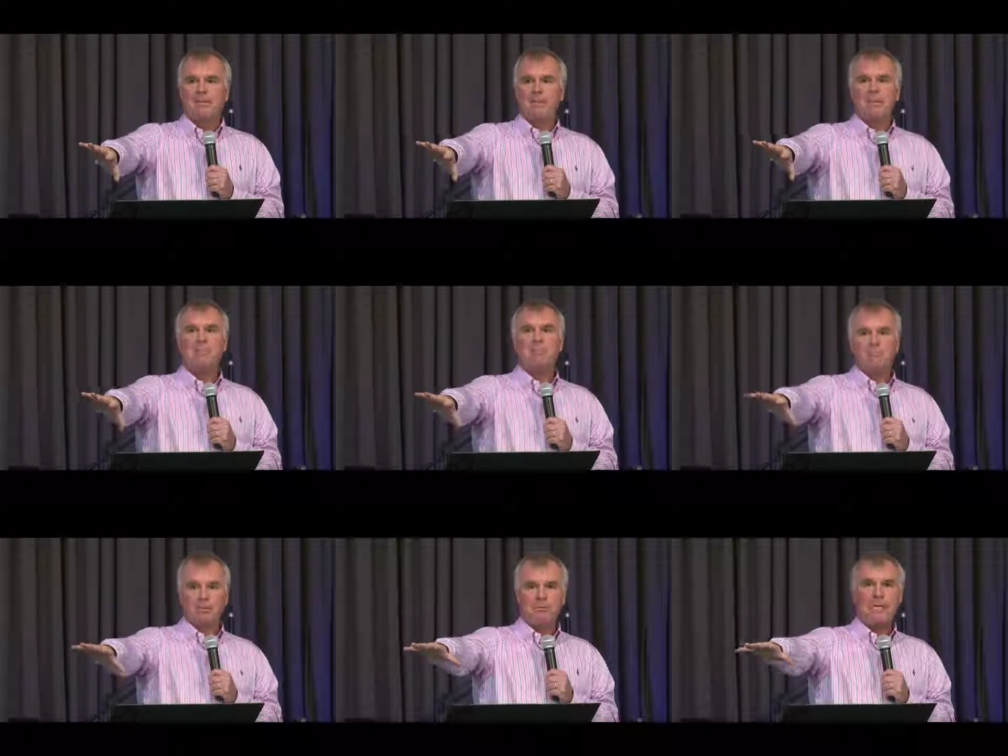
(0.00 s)
his
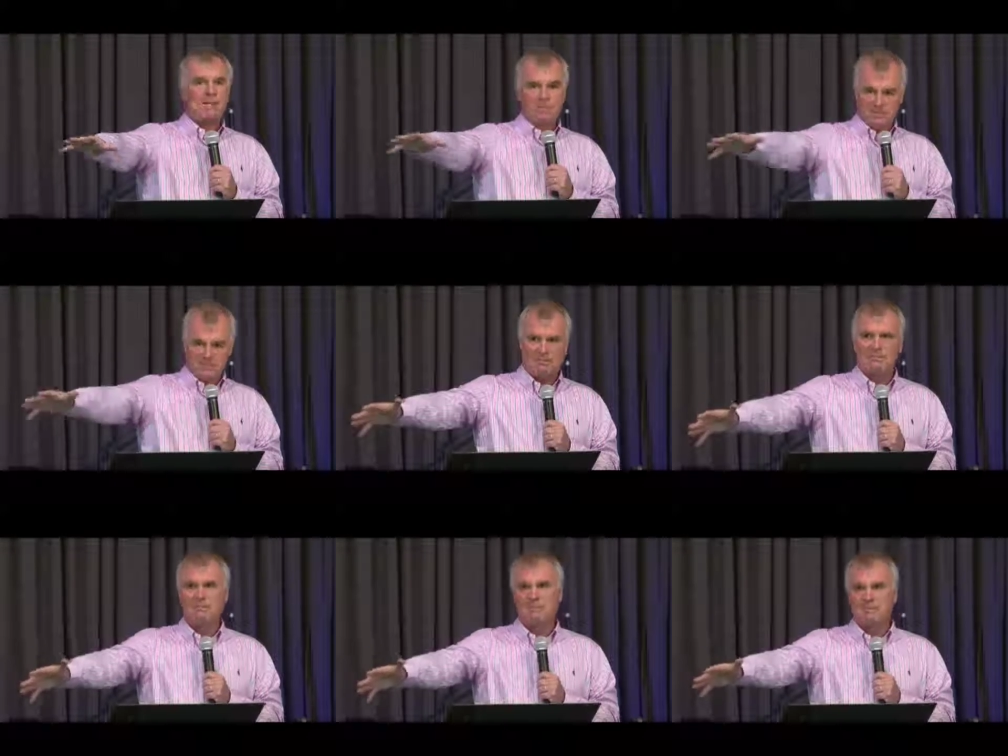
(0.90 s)
protection
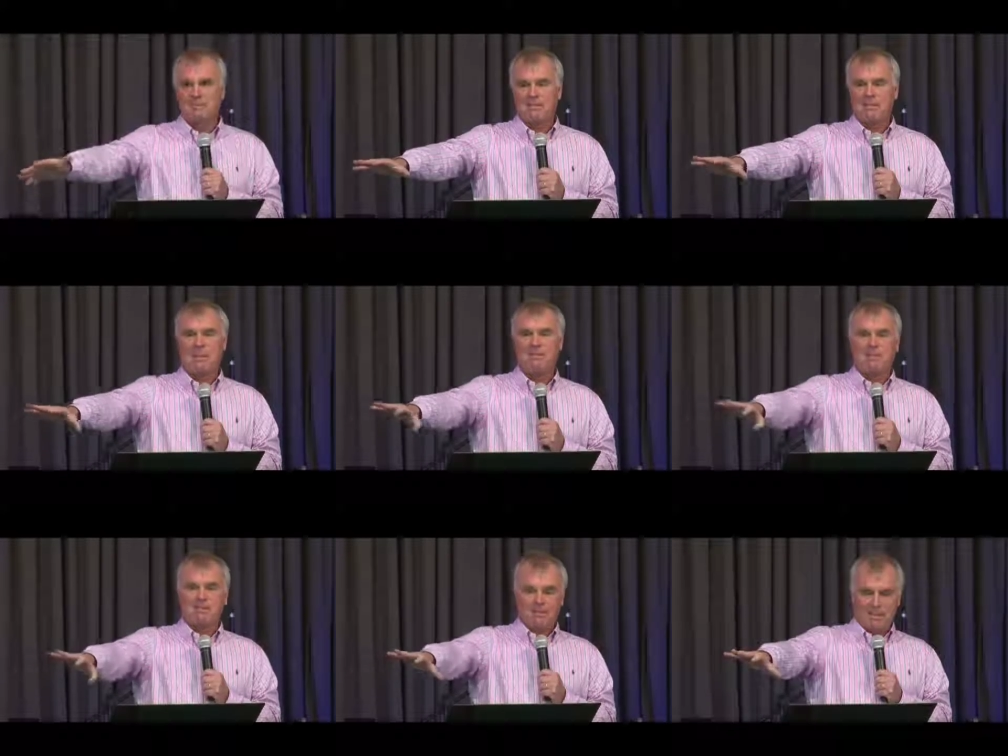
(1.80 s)

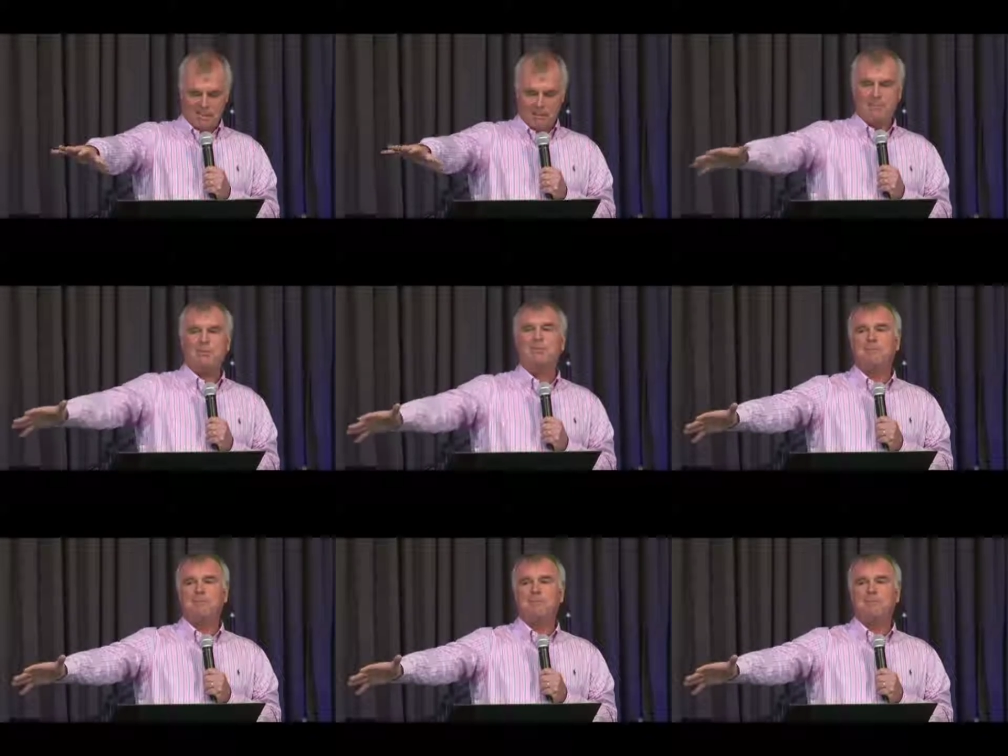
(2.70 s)
He's over you.